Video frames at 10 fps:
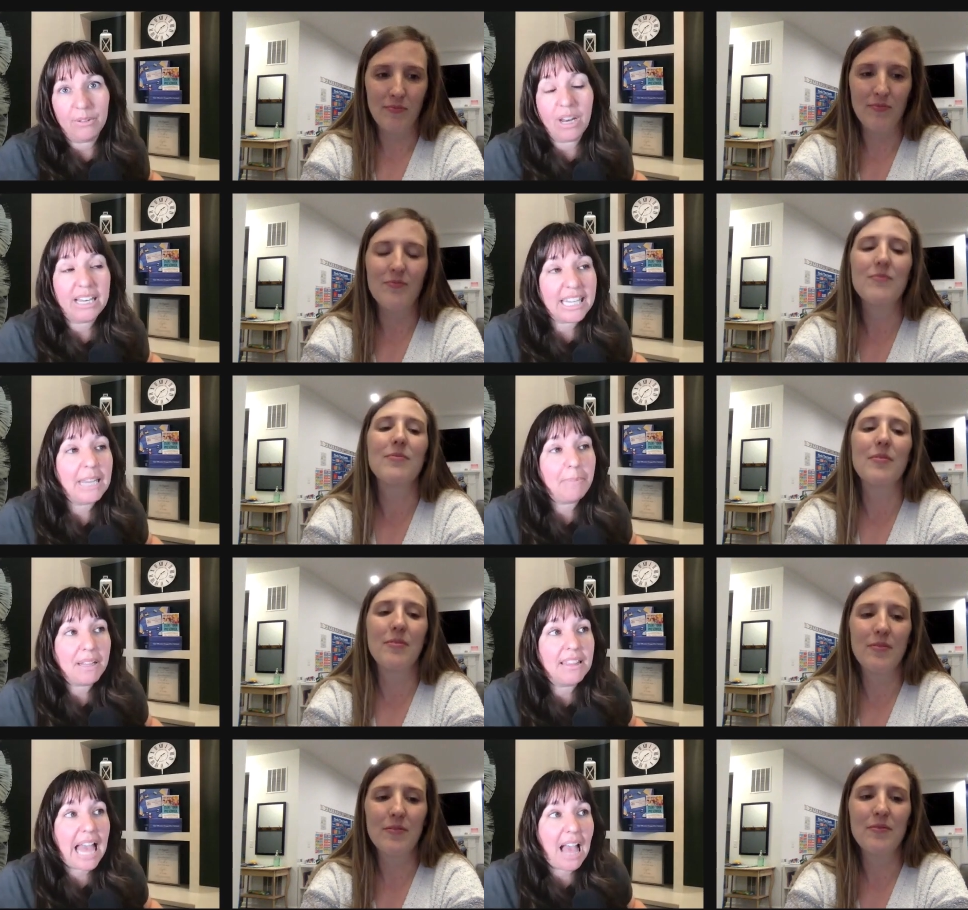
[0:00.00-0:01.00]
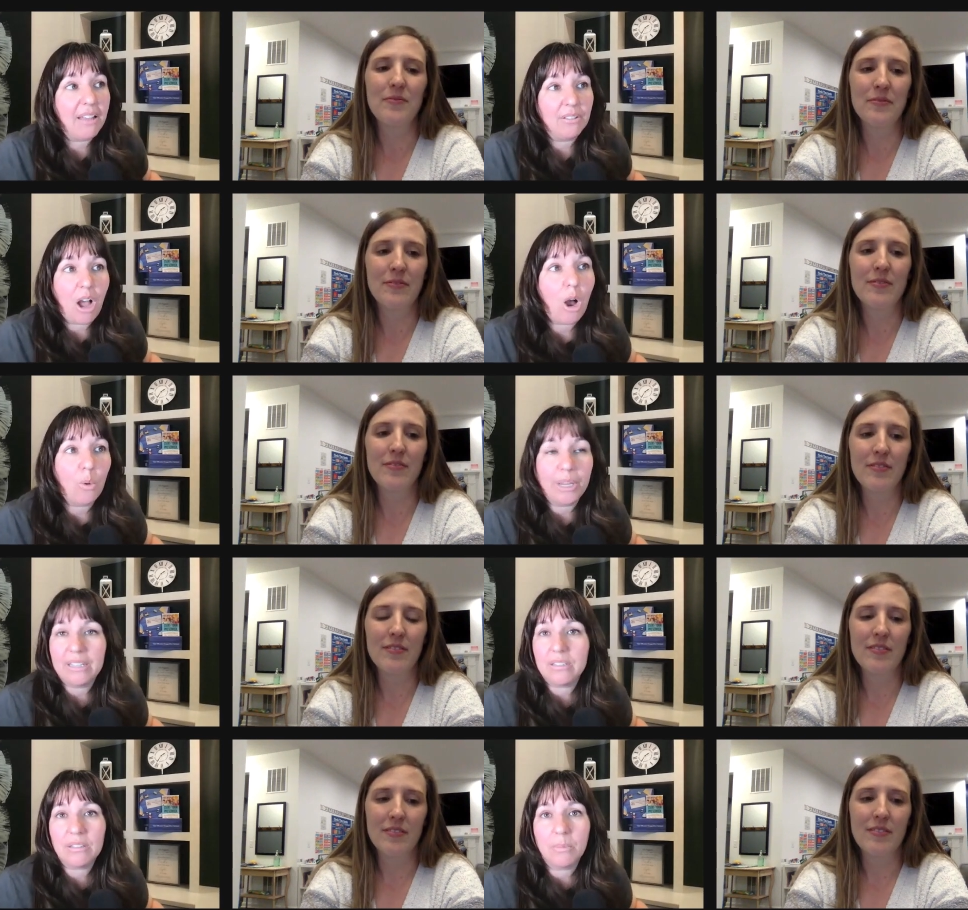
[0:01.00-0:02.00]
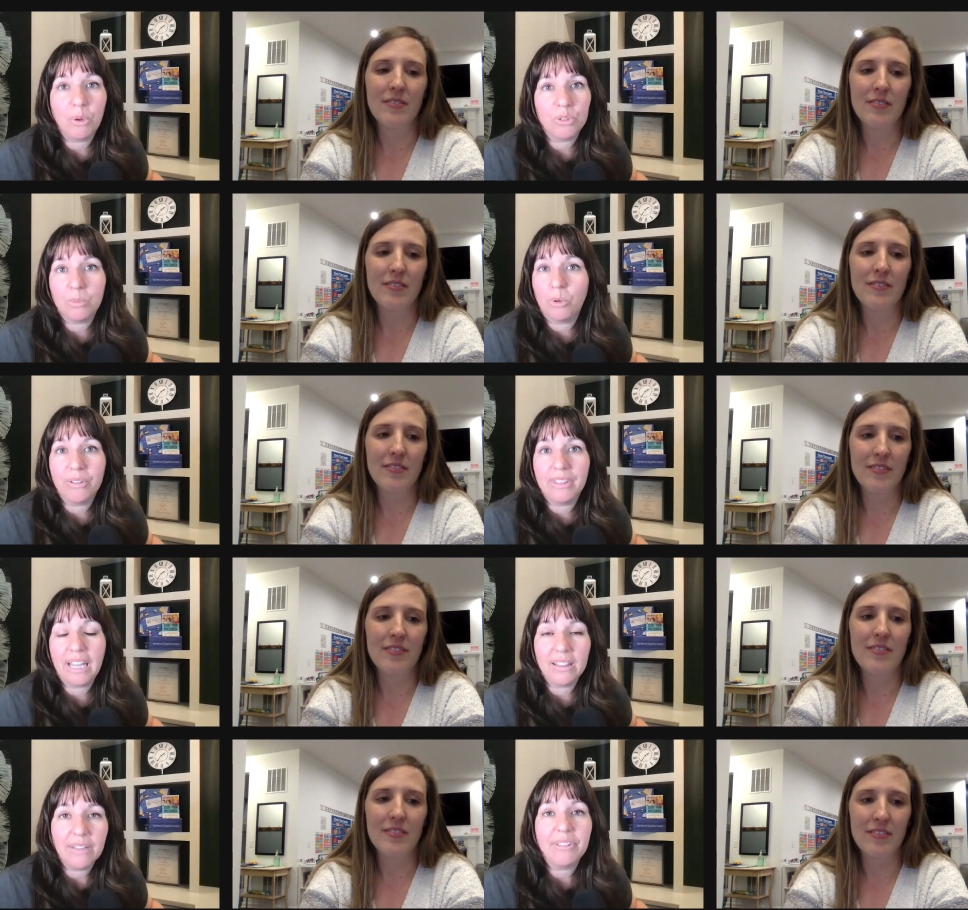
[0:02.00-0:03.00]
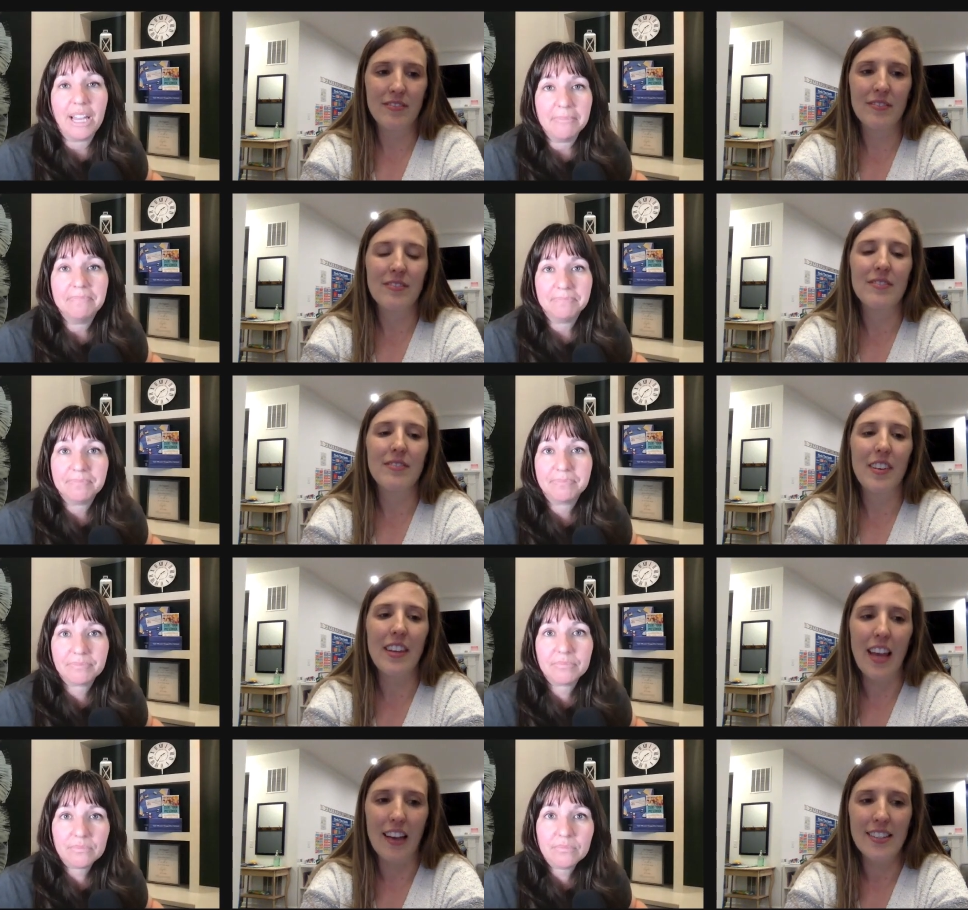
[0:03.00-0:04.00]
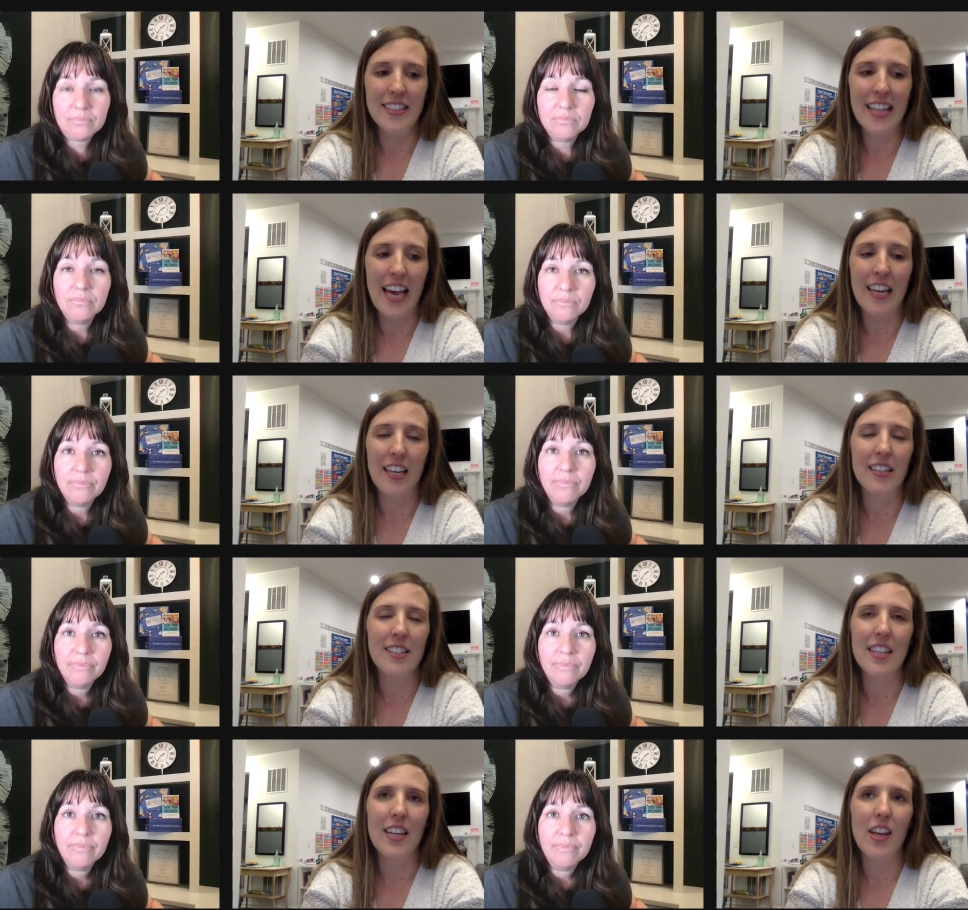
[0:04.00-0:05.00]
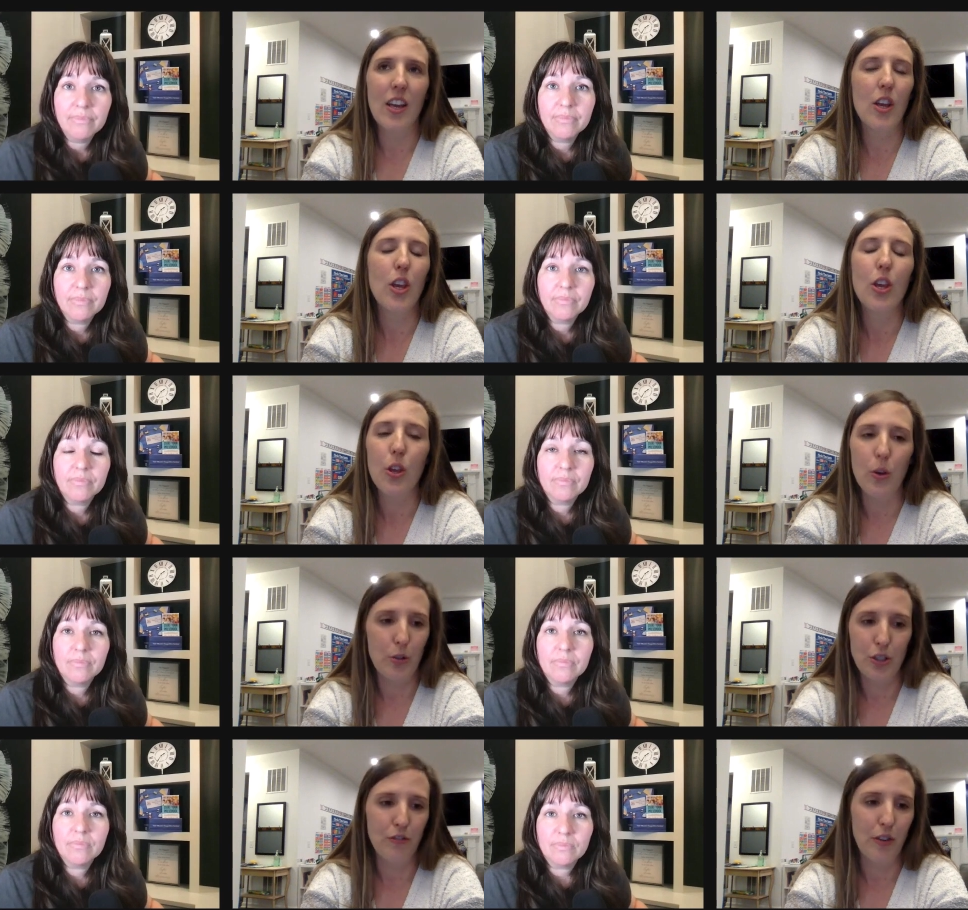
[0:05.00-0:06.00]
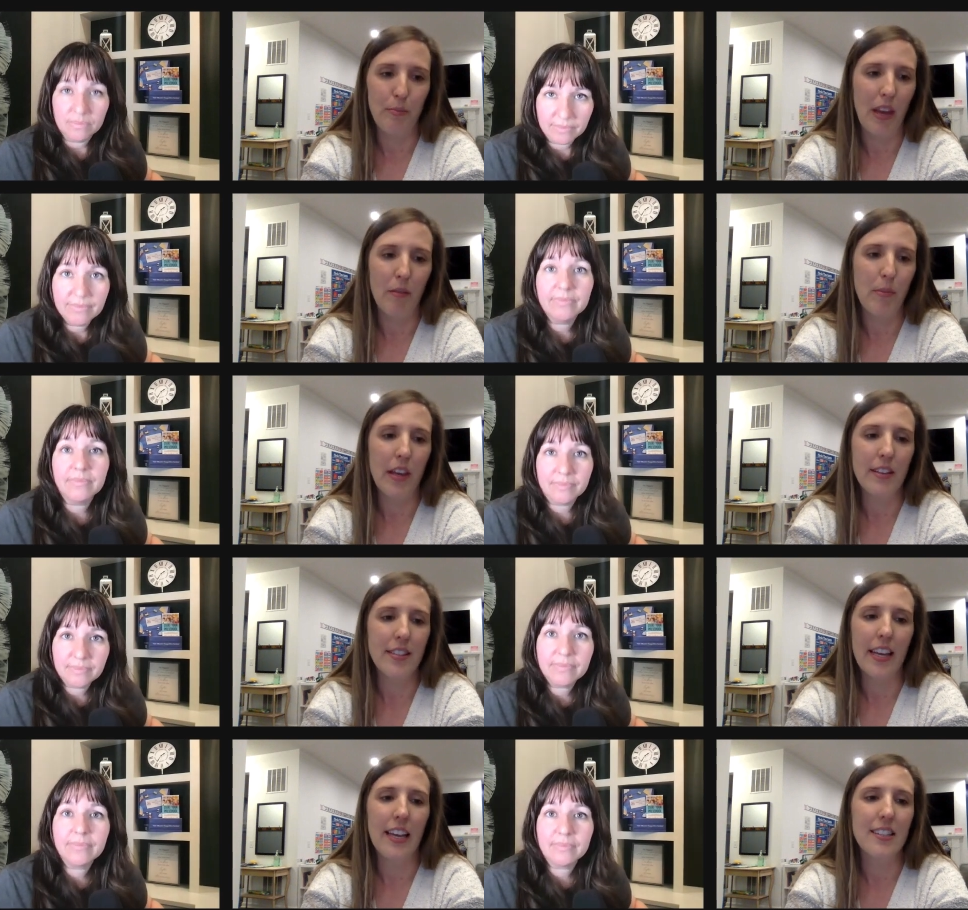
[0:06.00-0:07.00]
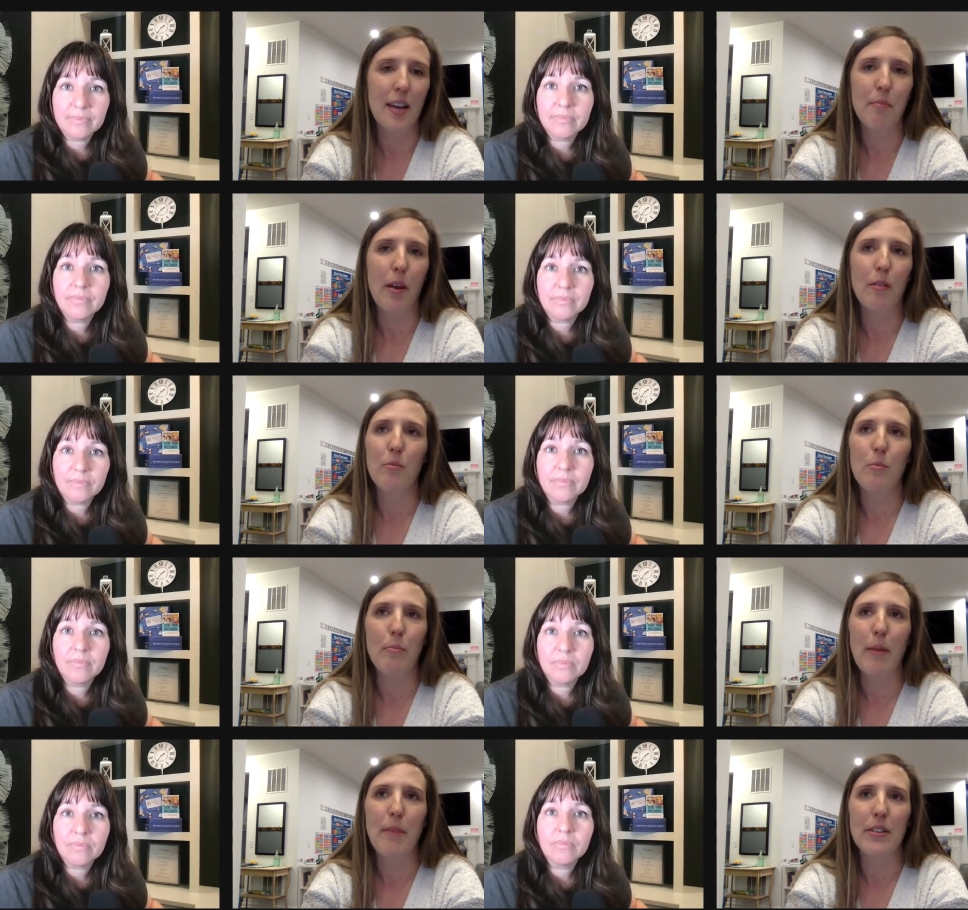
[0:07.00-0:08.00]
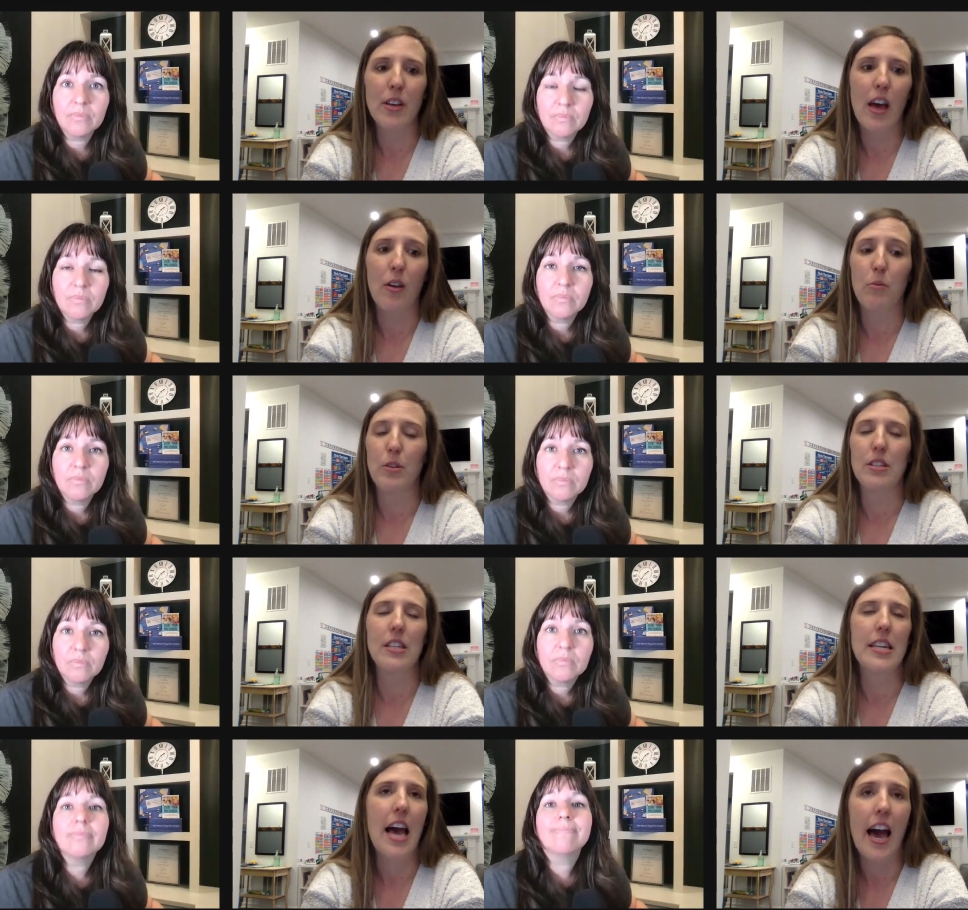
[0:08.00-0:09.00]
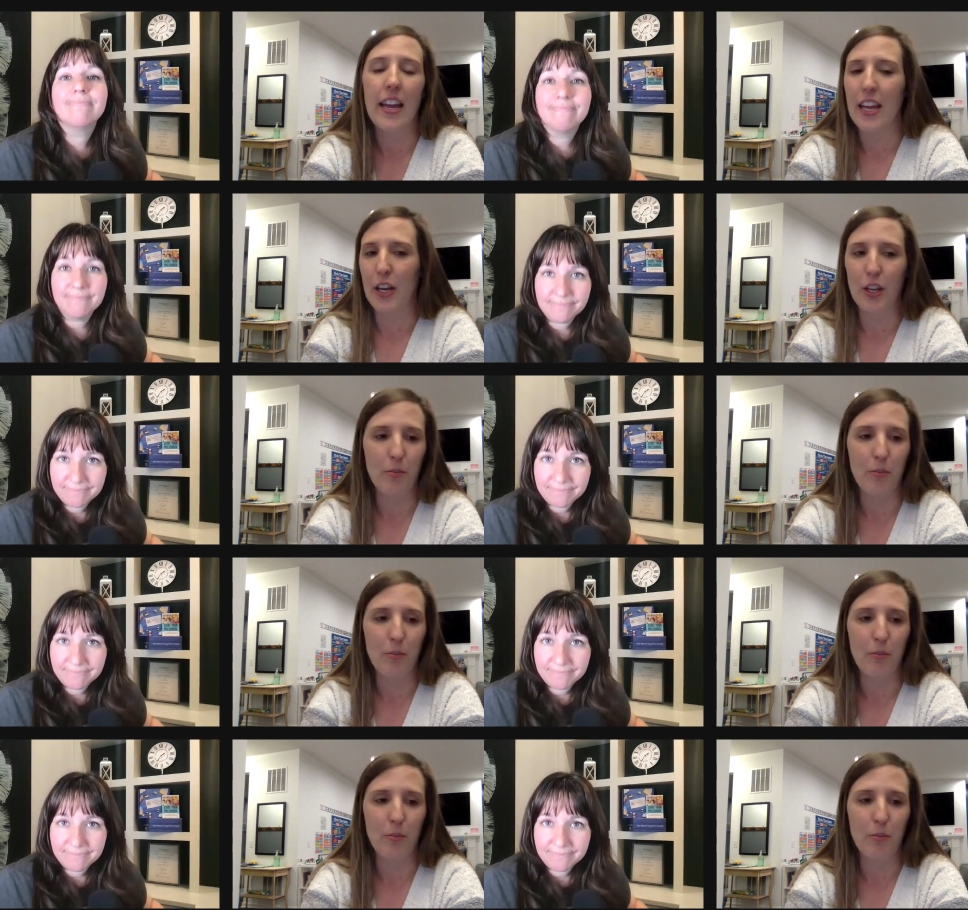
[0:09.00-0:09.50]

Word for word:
Speaker 1: And keeping that always the most important thing. I love that.
Speaker 2: Yes, that is huge for me because like I said my my mental health was not in a good